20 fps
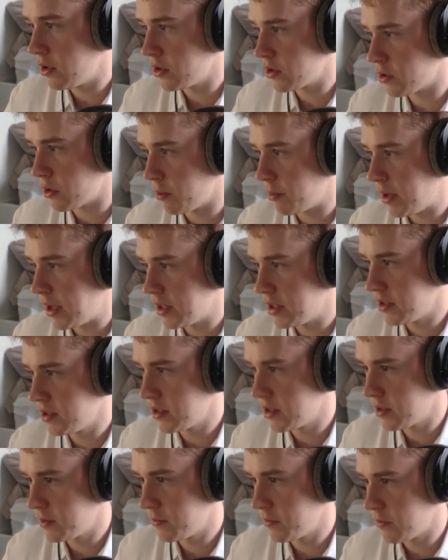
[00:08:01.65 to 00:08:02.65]
is go to
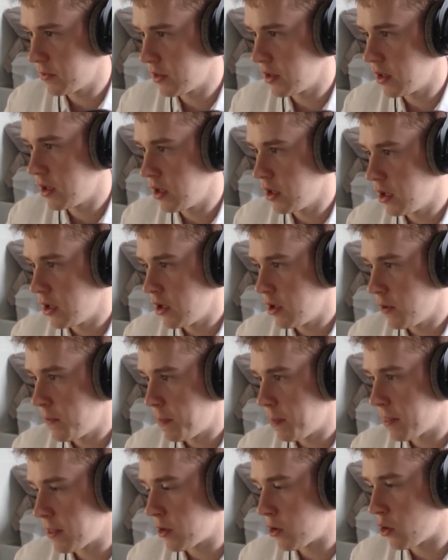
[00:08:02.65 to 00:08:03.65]
pages,
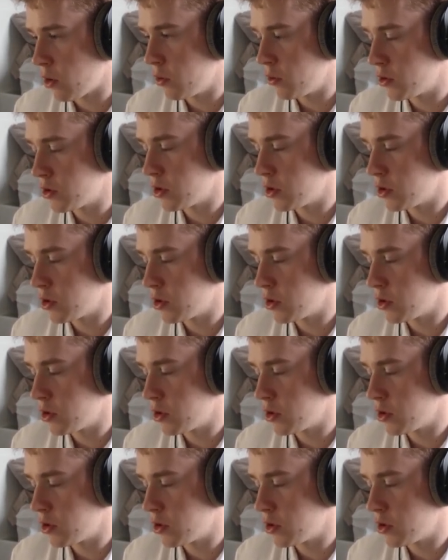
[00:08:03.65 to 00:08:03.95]
go